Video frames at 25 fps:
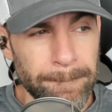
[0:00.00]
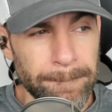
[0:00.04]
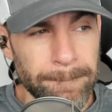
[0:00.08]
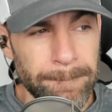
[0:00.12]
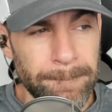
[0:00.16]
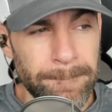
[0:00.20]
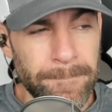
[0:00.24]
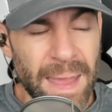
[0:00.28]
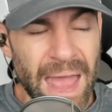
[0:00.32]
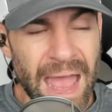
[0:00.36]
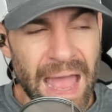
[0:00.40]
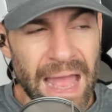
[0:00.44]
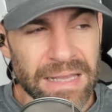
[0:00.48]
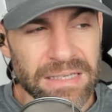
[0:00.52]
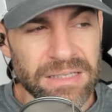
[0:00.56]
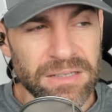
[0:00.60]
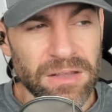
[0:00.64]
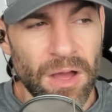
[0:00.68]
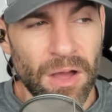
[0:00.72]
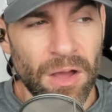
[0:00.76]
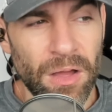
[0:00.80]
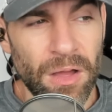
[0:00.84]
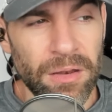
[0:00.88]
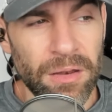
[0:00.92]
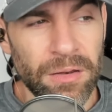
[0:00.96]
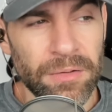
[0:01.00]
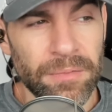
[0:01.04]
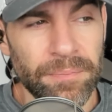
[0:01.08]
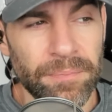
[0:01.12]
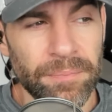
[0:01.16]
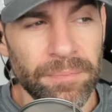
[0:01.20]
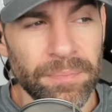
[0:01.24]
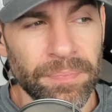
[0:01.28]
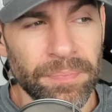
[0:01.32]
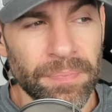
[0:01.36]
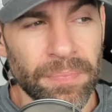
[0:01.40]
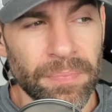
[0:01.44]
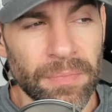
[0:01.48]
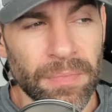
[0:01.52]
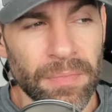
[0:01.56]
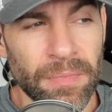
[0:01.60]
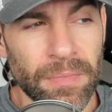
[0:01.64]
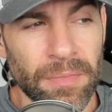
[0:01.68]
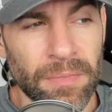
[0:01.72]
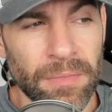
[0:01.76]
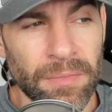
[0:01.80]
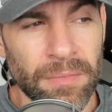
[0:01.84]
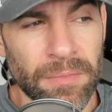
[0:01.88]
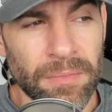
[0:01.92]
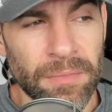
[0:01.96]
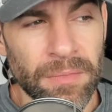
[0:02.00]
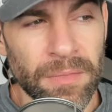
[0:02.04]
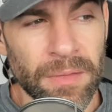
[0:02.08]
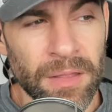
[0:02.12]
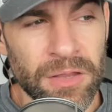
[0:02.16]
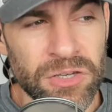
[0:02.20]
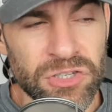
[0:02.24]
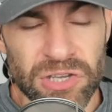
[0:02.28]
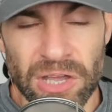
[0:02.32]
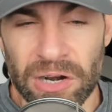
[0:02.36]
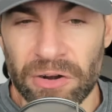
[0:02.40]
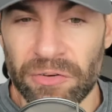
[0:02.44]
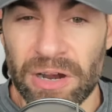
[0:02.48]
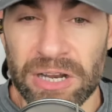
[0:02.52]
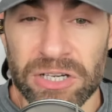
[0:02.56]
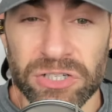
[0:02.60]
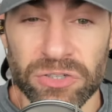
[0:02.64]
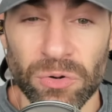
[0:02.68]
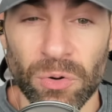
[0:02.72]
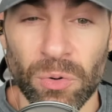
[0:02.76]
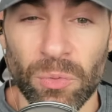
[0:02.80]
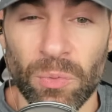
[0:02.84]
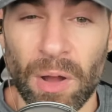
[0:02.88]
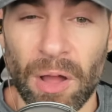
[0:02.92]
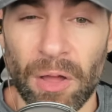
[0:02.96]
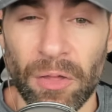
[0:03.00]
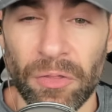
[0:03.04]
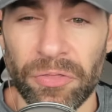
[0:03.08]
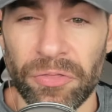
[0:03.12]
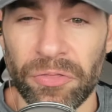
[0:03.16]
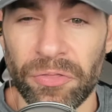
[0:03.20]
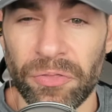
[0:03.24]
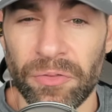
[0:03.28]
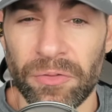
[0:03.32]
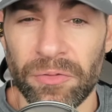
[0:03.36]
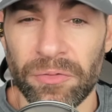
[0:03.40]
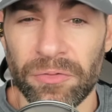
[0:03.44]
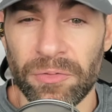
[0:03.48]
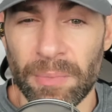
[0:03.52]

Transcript: pass on generational wealth